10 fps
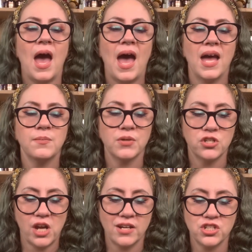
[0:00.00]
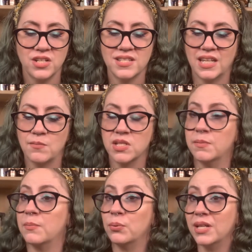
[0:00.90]
And projection seems to
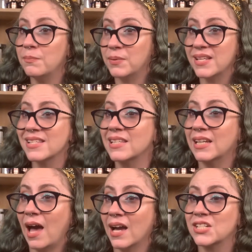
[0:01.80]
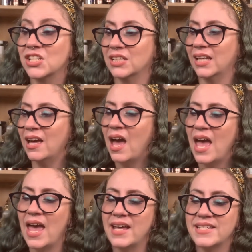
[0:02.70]
be pretty beastly, actually.
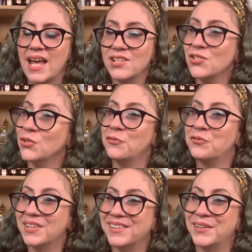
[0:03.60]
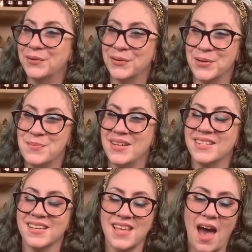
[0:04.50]
It tends to fill a room and
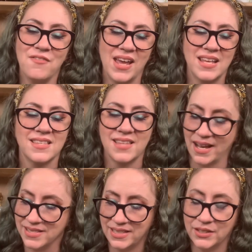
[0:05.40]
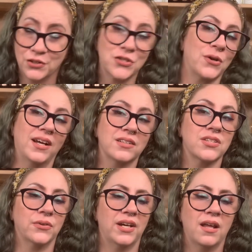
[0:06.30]
does have a sexy little trail
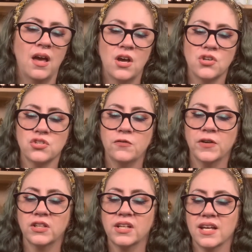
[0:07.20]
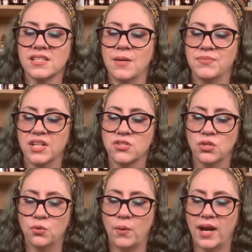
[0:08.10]
to it. So if you're looking something
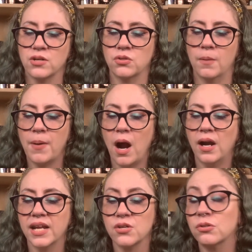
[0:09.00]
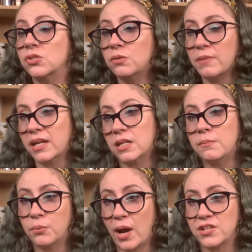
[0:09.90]
to wear to a party or to make an
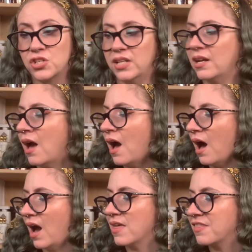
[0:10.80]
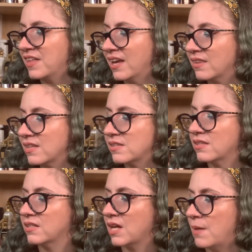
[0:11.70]
impression, I think this is
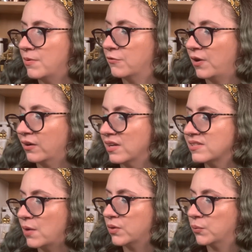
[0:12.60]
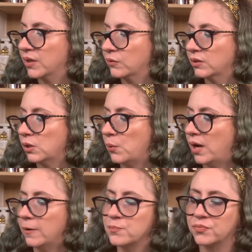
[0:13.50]
the type of fragrance that would work really
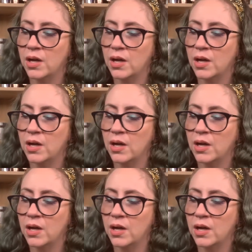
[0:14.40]
well.